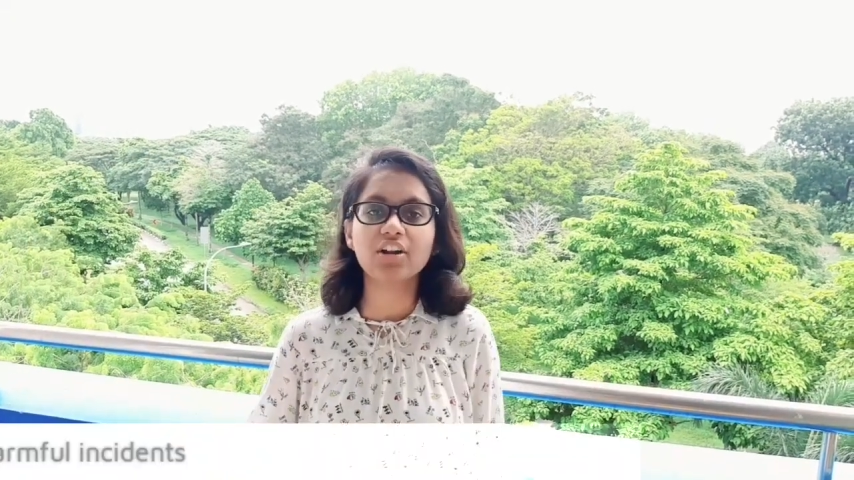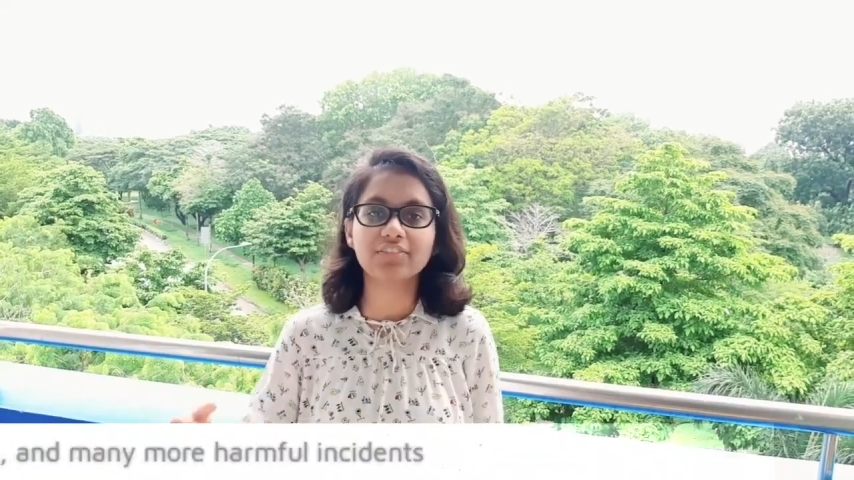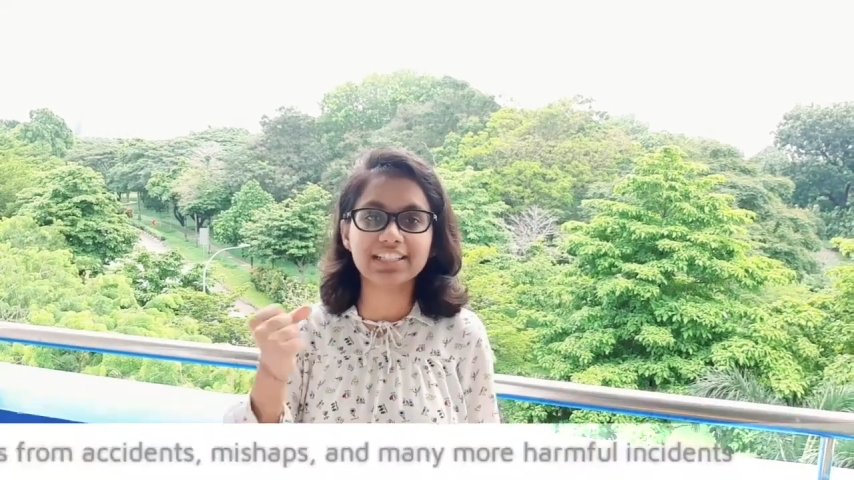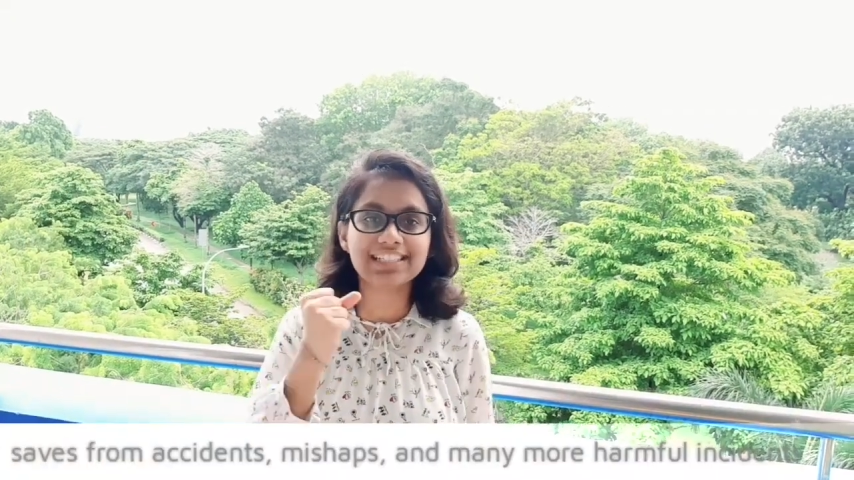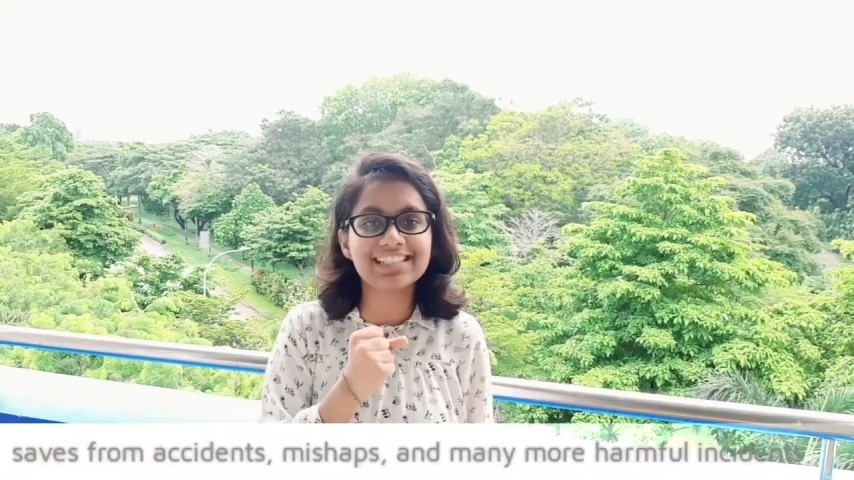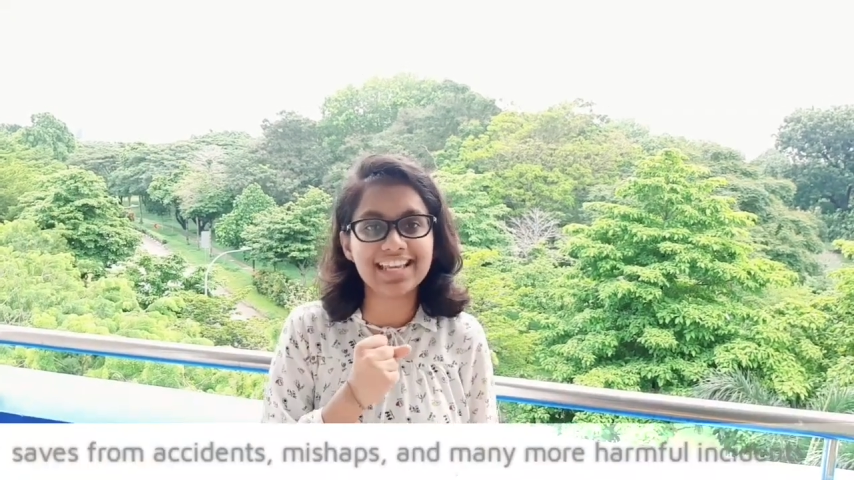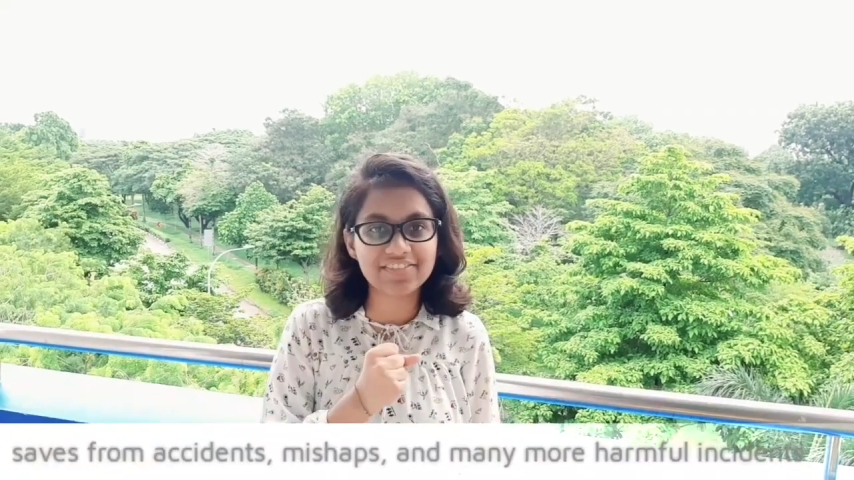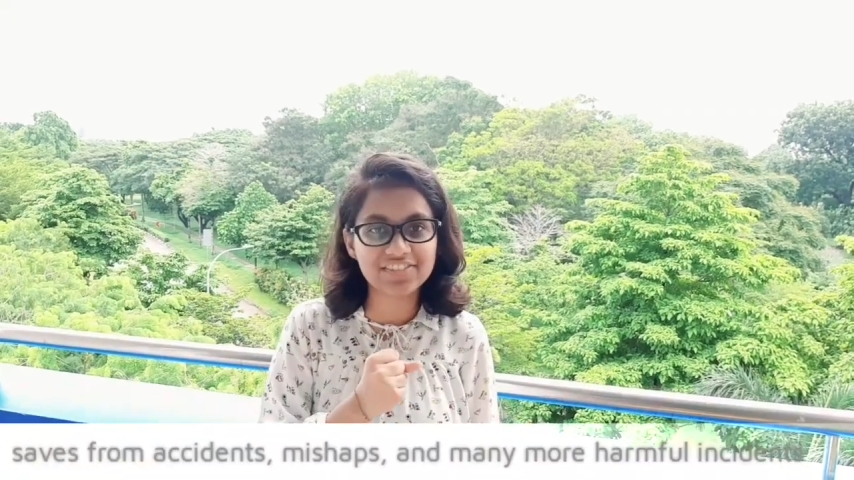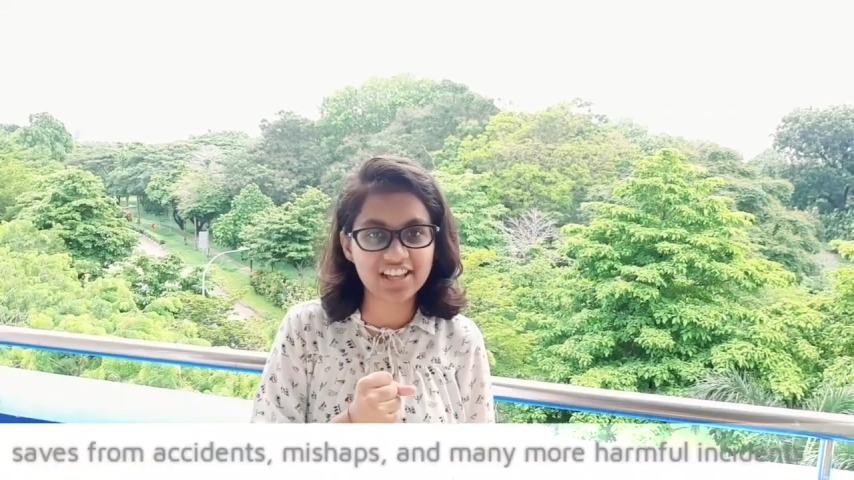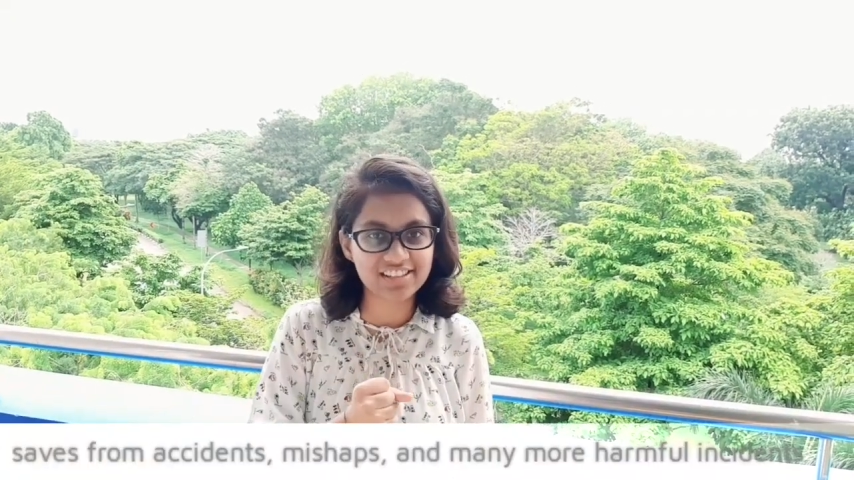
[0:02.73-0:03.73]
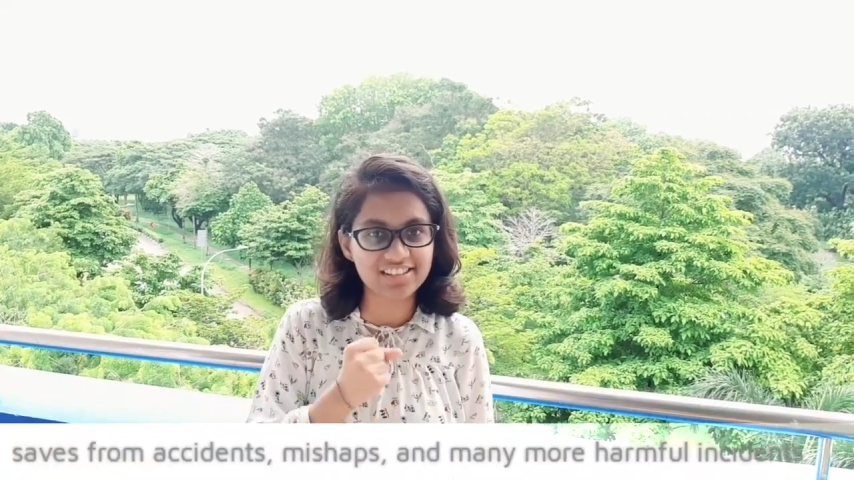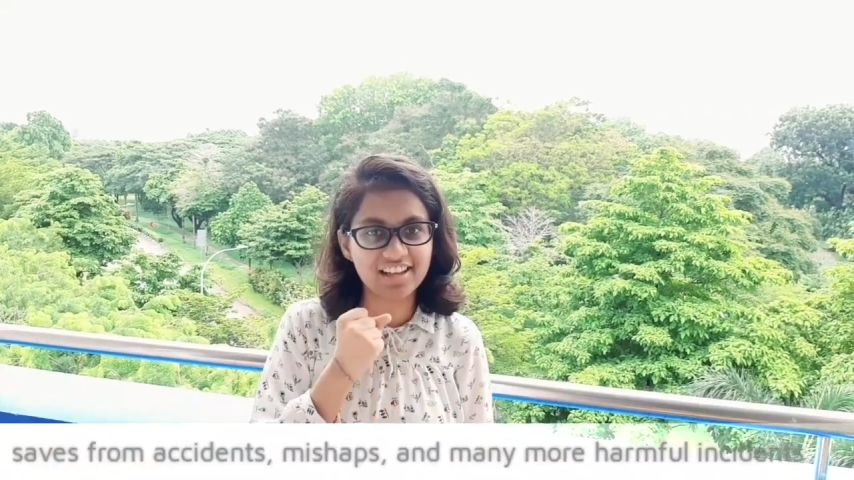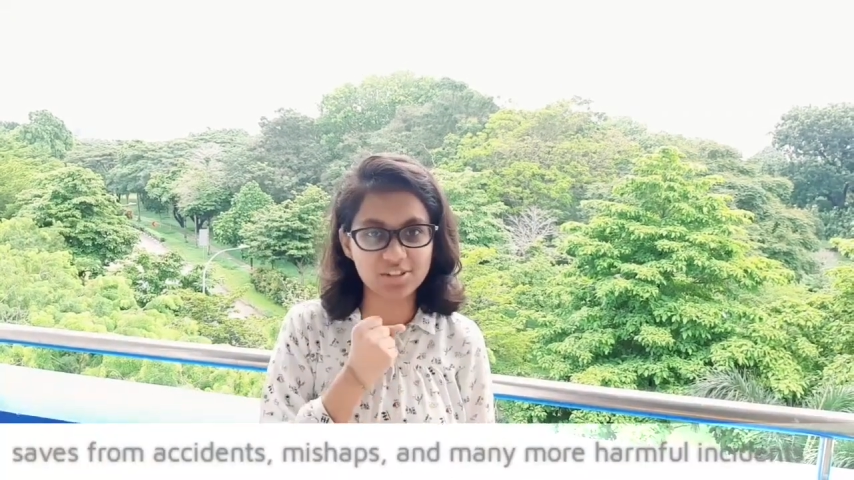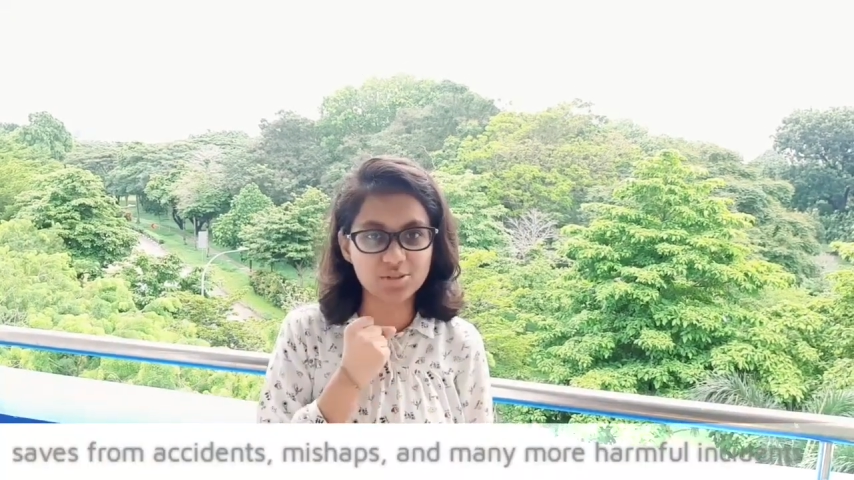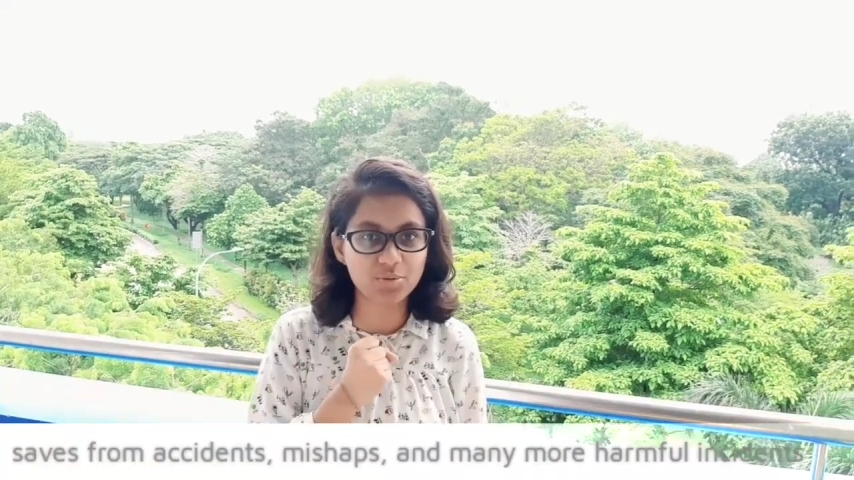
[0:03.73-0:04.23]
Always saves us
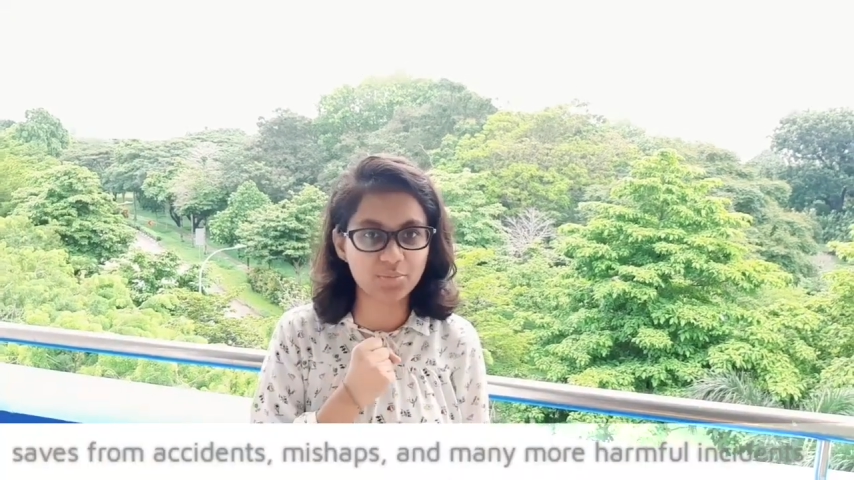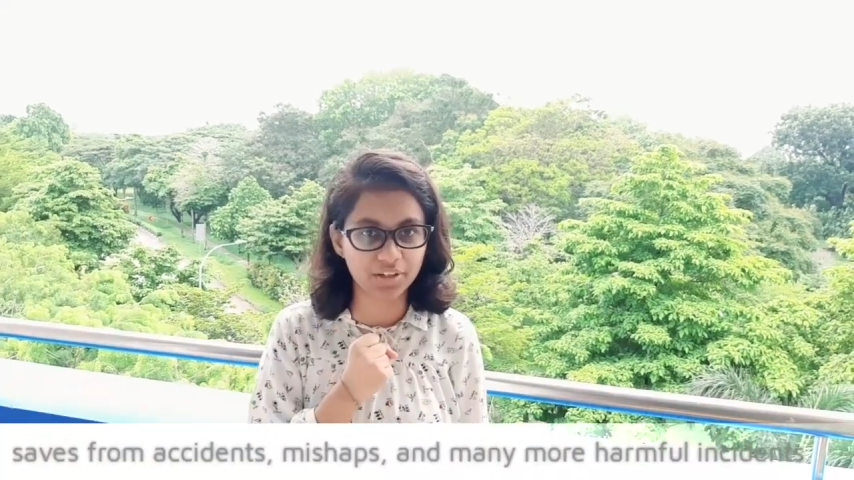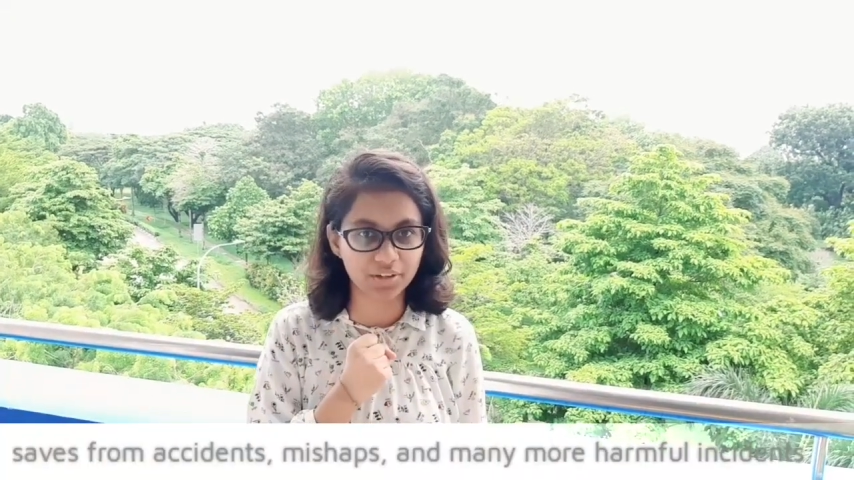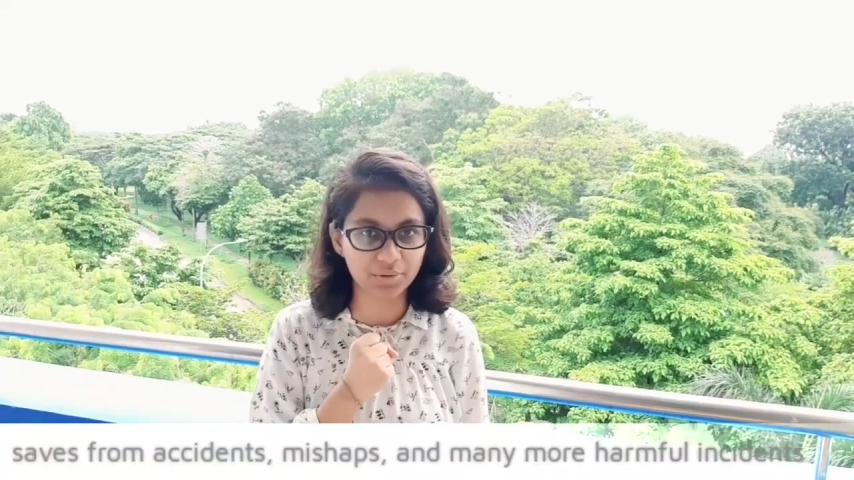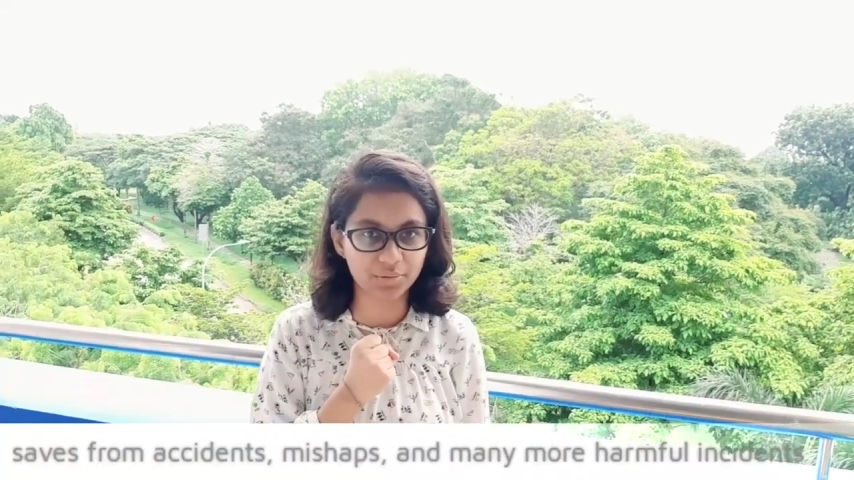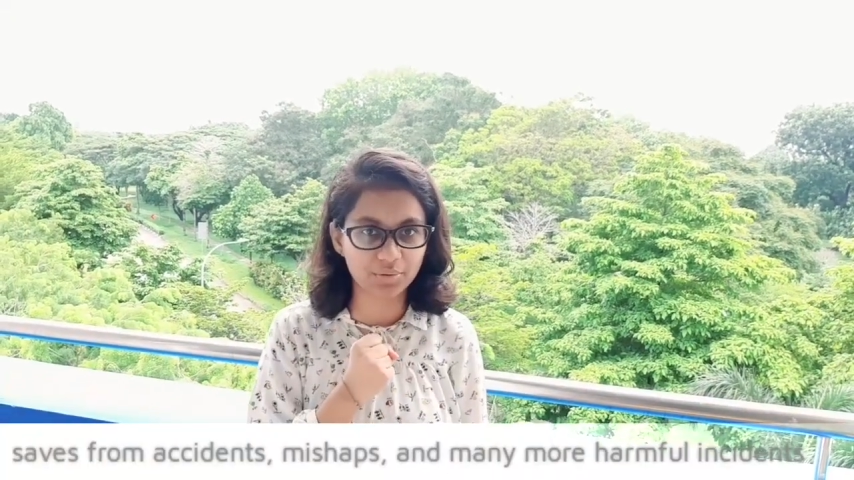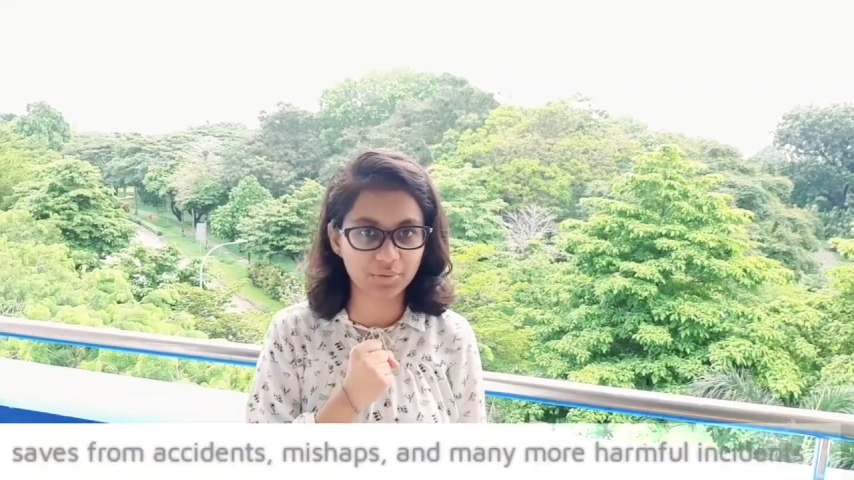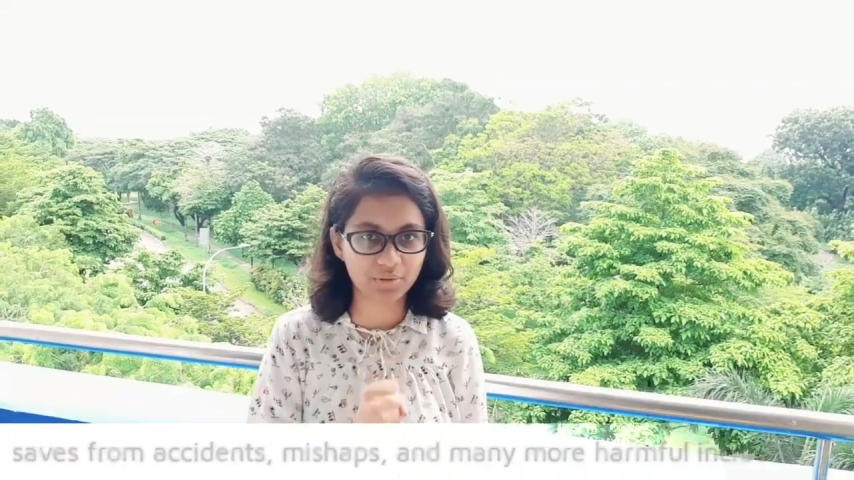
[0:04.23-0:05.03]
as a superhero.